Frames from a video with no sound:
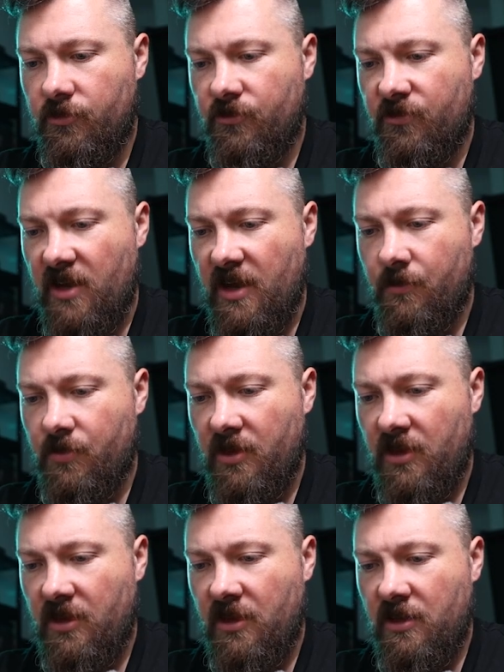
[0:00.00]

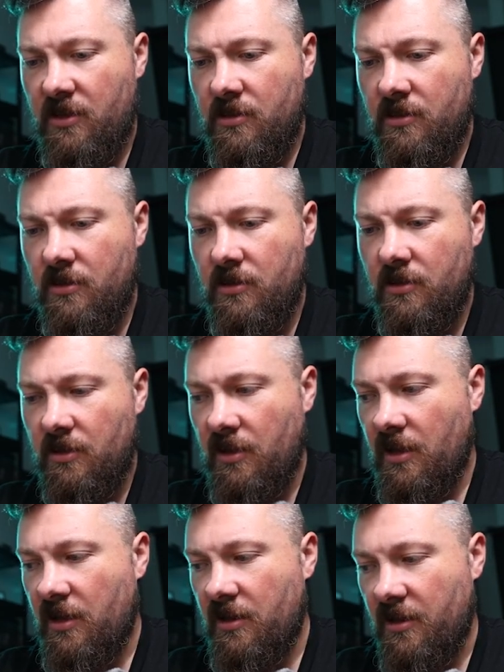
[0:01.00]
Vampy,
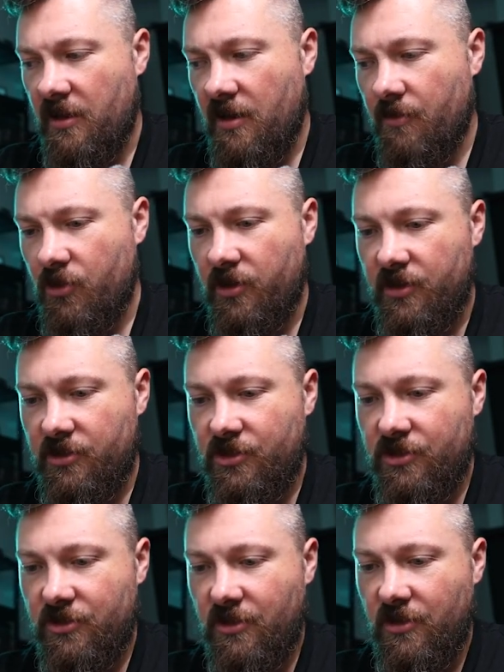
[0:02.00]
and an
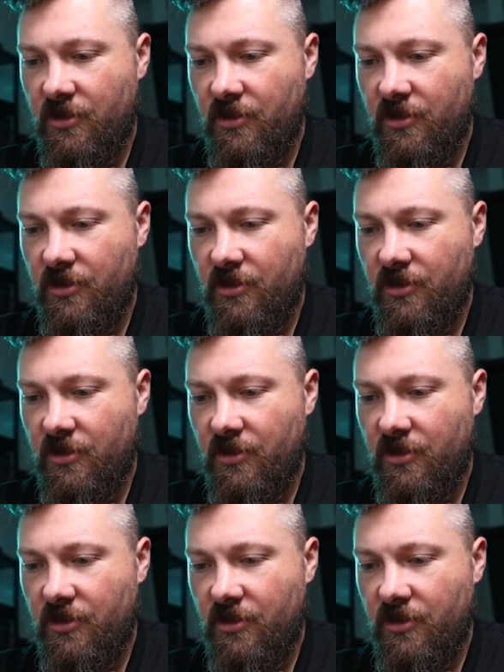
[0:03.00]
Armorage.